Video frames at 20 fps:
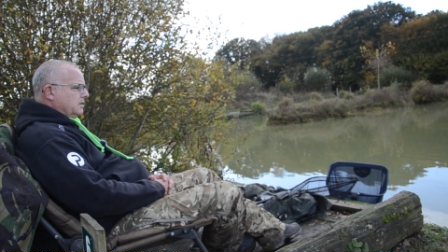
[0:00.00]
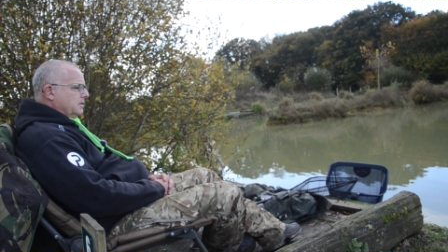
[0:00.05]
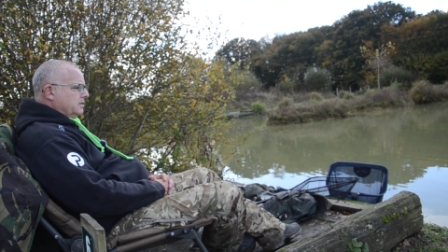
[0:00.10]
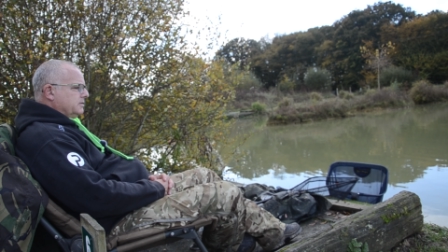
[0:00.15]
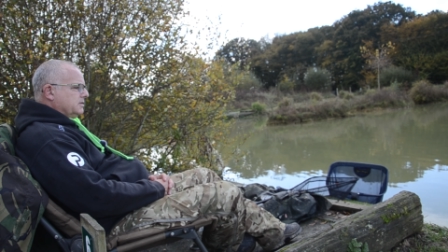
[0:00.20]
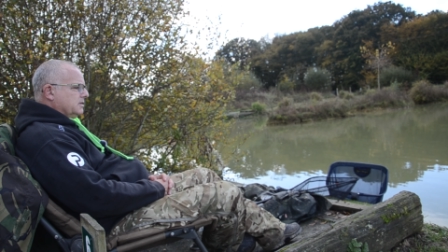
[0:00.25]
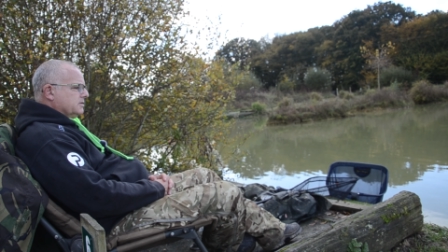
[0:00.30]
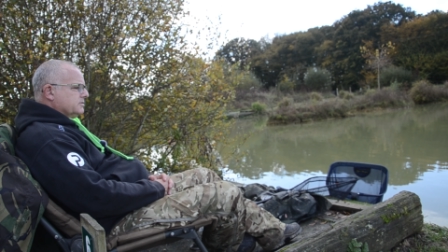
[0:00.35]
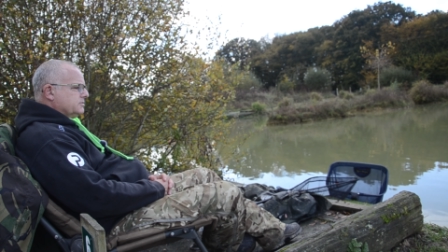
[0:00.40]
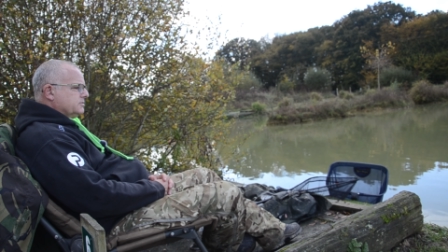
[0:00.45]

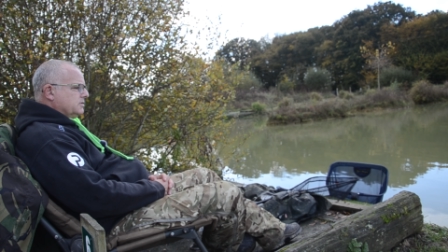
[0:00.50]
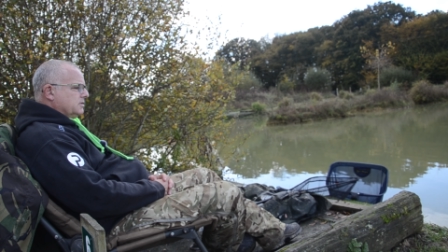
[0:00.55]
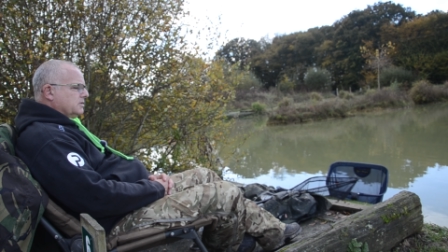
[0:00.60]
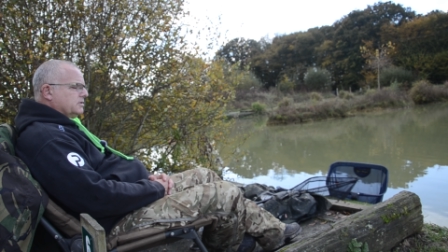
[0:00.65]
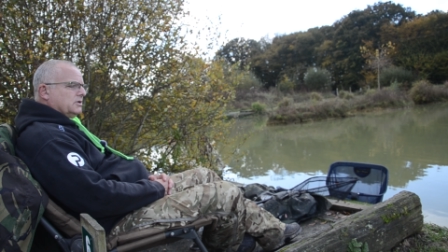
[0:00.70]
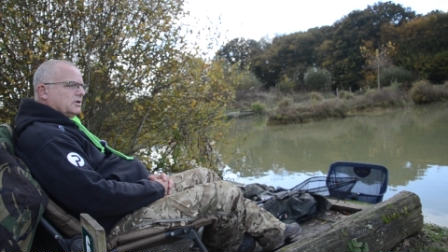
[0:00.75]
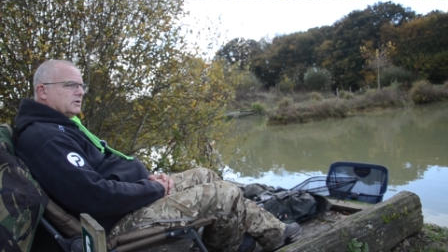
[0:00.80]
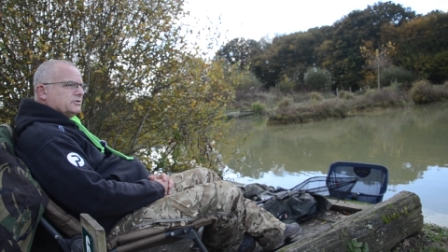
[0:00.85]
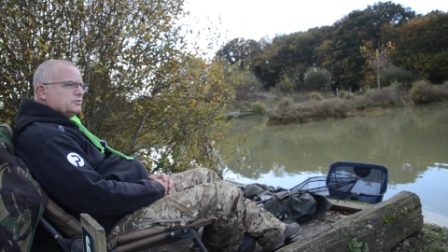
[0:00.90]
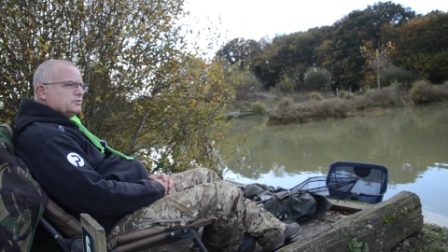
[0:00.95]
and does
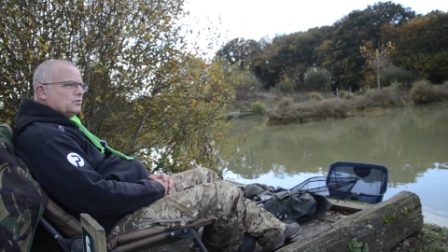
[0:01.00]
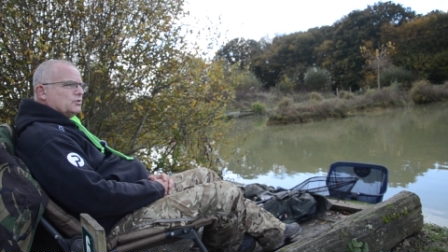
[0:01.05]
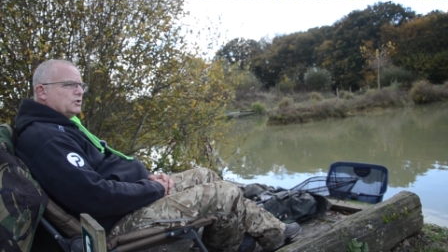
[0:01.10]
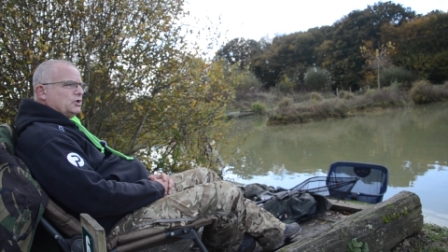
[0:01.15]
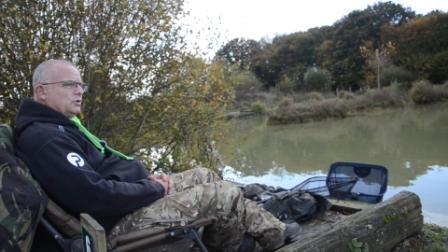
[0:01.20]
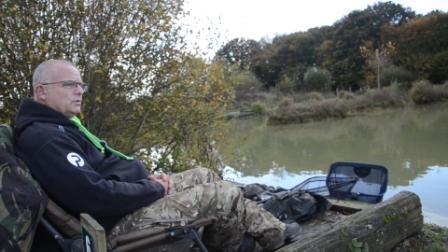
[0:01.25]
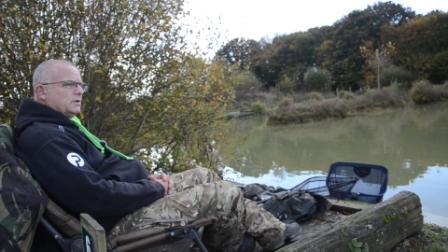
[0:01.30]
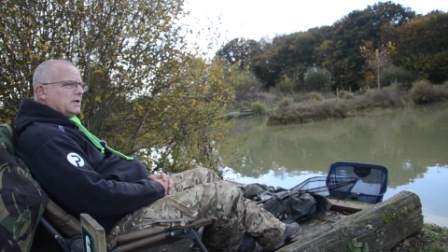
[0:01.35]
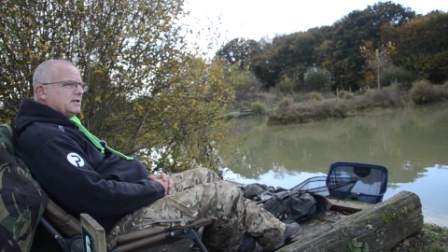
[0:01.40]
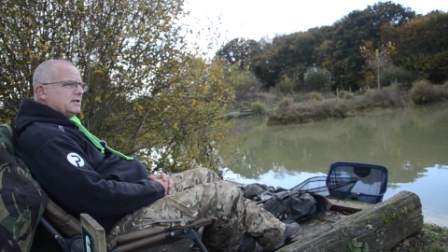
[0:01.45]
sort of
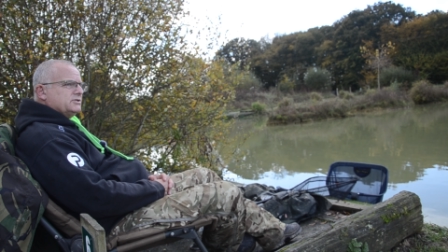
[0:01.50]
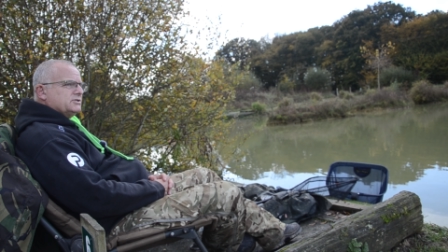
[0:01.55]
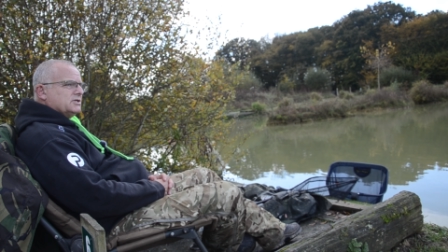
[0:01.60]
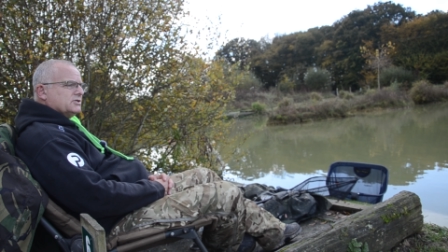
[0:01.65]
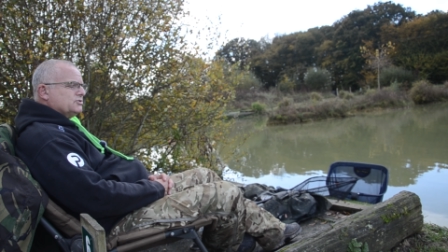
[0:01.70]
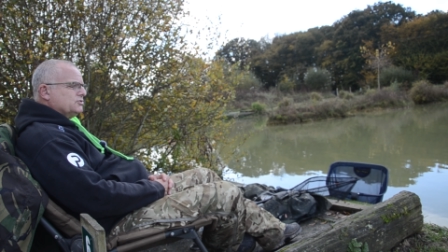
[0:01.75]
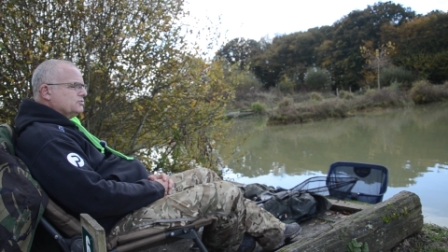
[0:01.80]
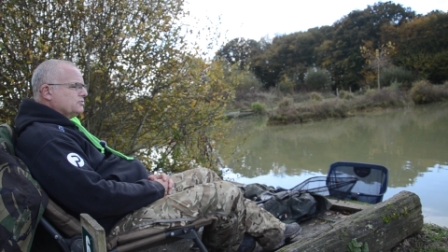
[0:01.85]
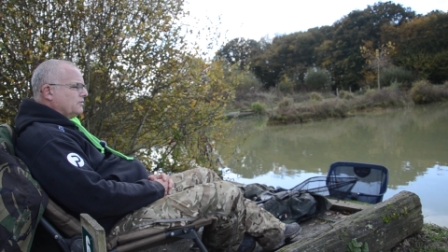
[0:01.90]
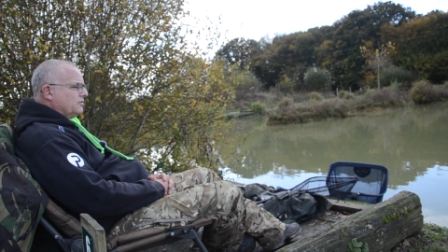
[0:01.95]
Q&A
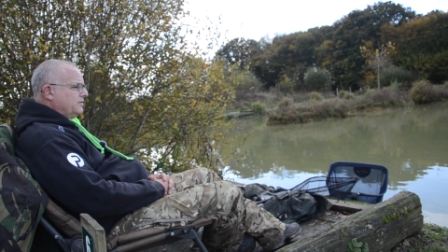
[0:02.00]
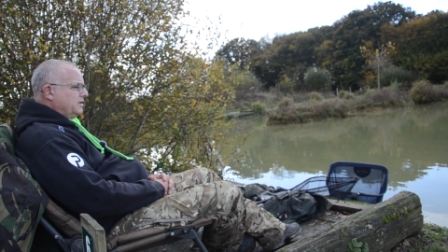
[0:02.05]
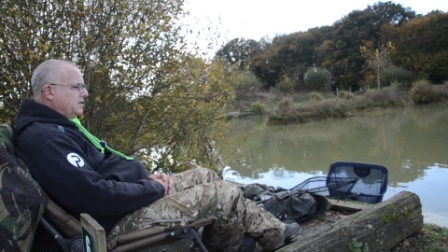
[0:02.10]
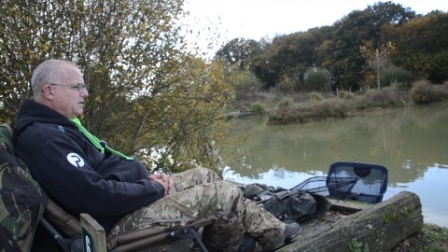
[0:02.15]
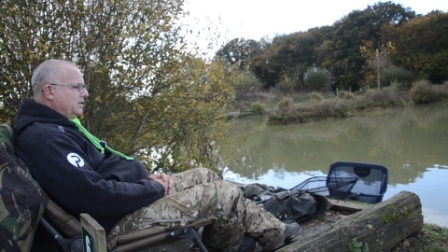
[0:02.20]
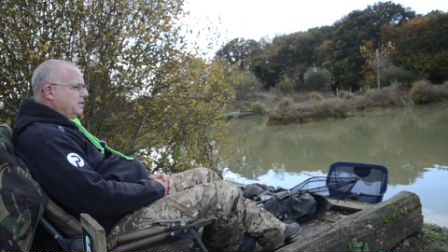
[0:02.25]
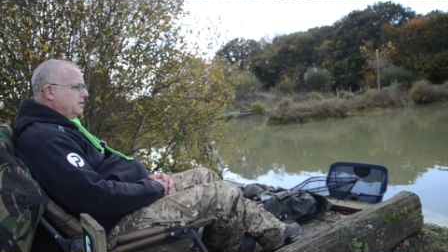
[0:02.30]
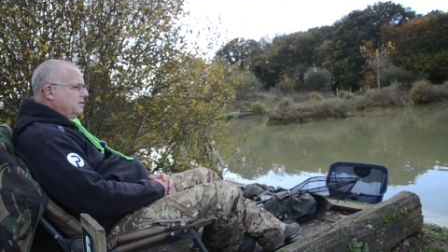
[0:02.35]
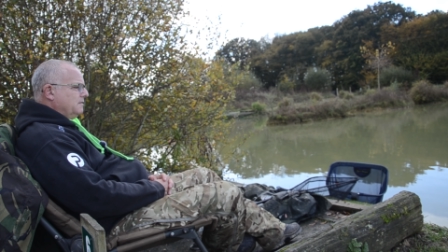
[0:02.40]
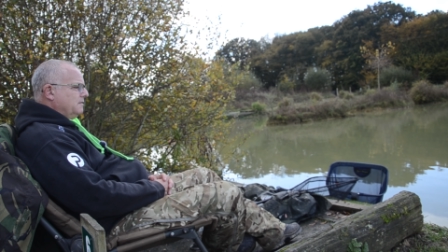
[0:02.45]
sessions, I
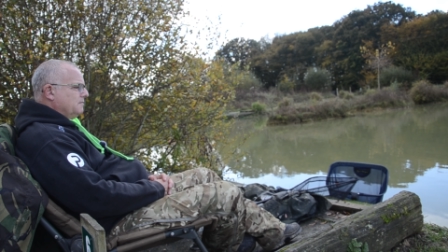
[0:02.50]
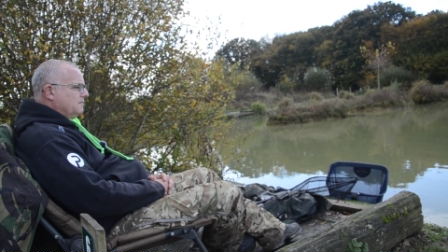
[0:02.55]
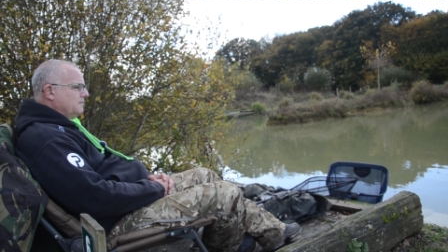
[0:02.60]
think, here.